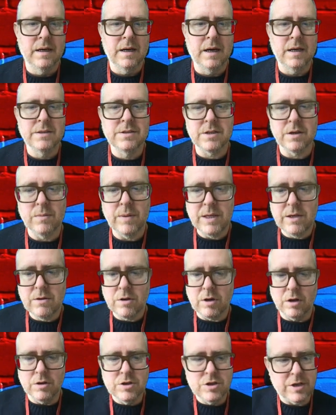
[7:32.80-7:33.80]
And so when you
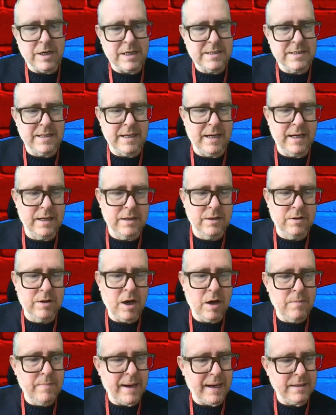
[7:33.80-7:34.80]
contrast that and you
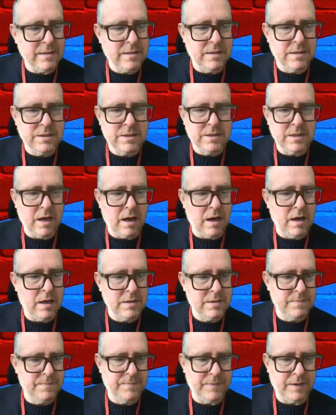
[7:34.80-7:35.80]
go back to the start,